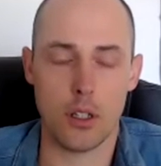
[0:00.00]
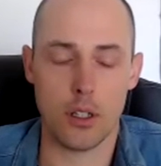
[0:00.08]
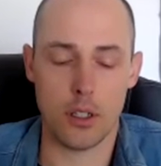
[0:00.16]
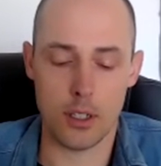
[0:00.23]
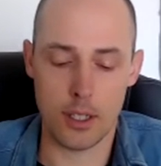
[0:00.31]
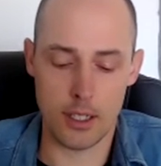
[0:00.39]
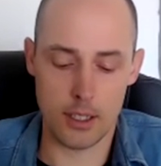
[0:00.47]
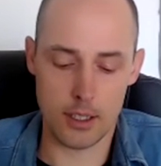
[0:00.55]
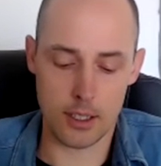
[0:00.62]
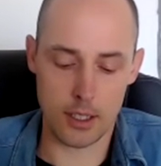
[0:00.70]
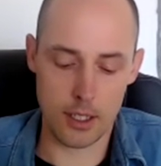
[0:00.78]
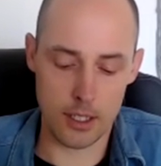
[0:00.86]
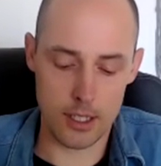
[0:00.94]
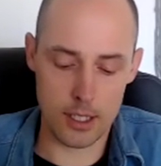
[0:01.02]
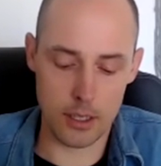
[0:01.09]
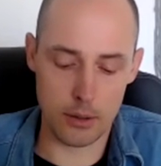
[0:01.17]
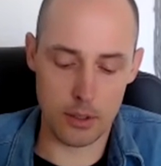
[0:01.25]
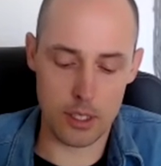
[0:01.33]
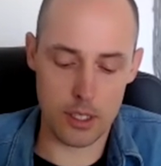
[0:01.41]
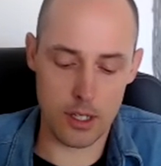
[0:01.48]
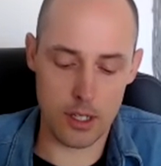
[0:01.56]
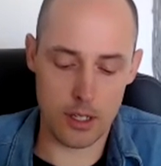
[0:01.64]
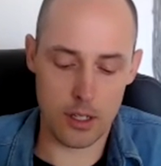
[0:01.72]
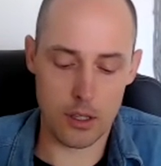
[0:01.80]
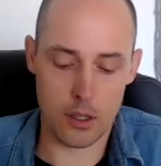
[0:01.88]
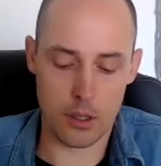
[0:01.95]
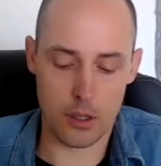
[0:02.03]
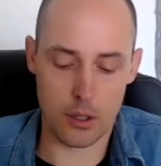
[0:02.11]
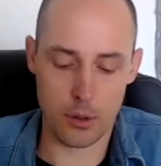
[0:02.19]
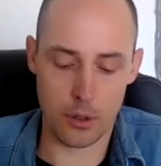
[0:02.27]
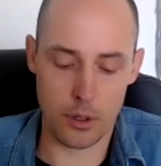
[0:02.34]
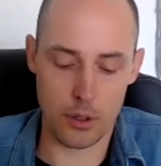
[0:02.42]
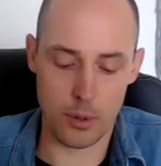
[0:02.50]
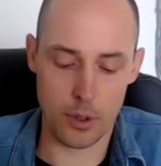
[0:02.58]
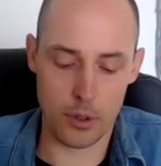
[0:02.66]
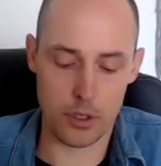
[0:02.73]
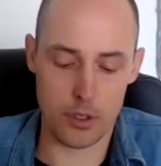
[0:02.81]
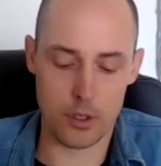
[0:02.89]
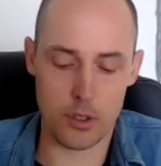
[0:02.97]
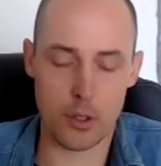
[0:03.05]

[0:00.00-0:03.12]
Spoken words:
diligently, seriously through your emotions,